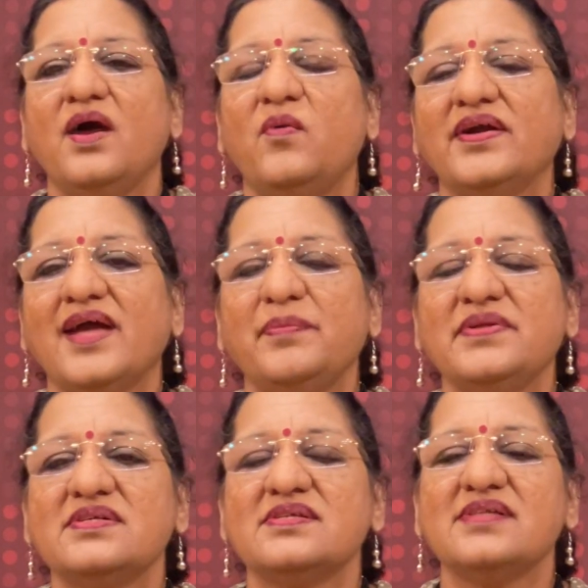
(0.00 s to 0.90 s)
what
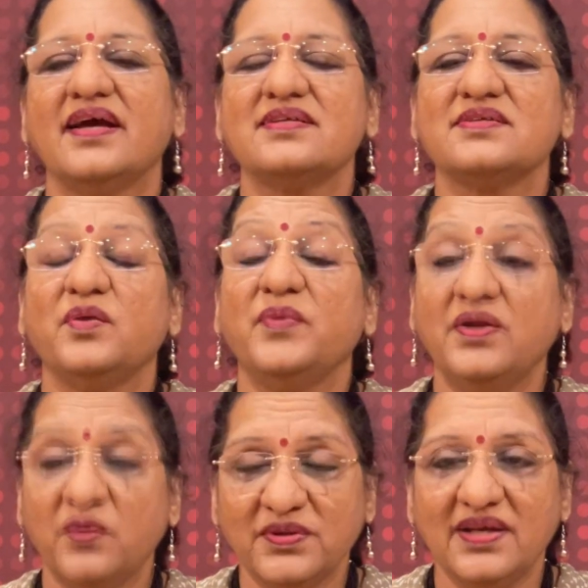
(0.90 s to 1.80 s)
happens is that we
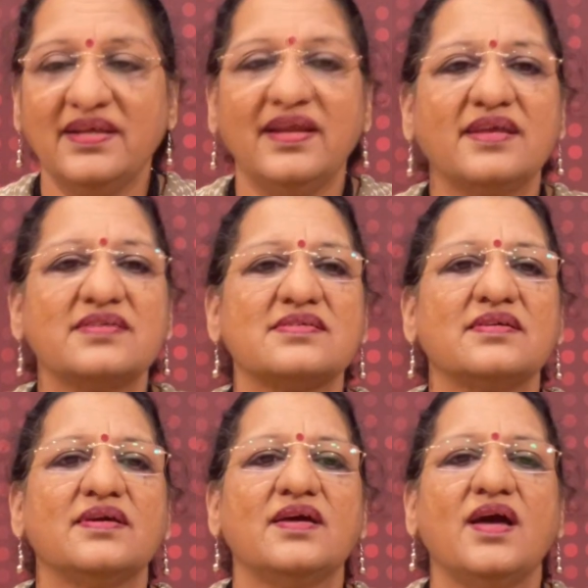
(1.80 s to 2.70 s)
know the
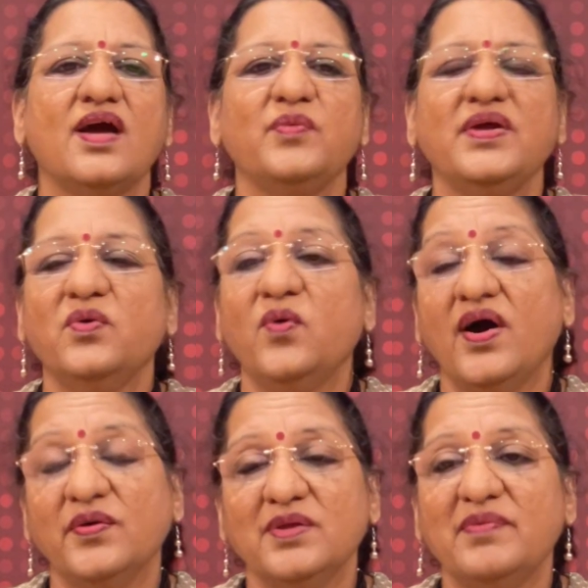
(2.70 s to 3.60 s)
lyrics, we know
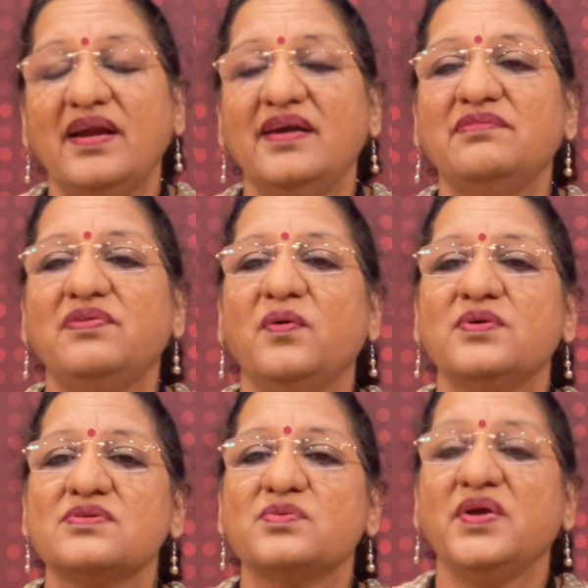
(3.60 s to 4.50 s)
how the melody
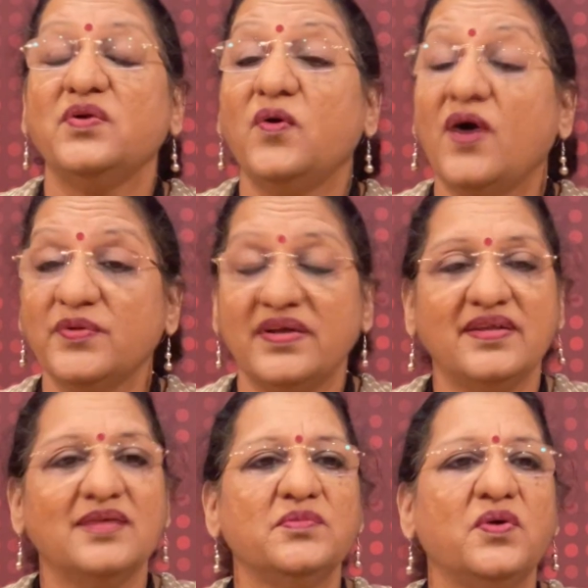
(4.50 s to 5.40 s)
flows, we know how the
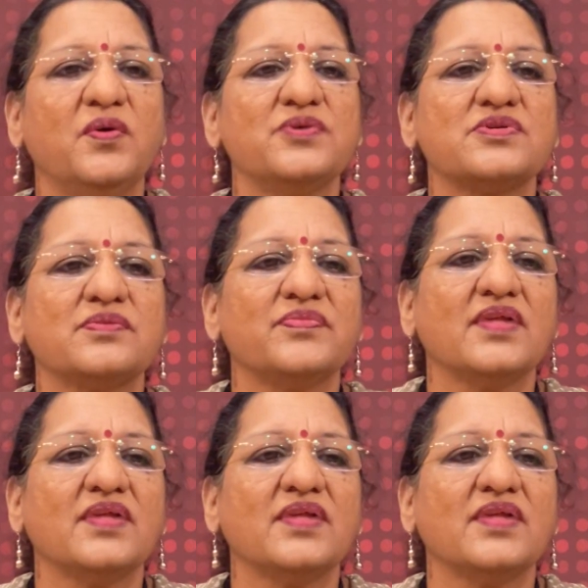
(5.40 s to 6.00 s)
rhythm goes,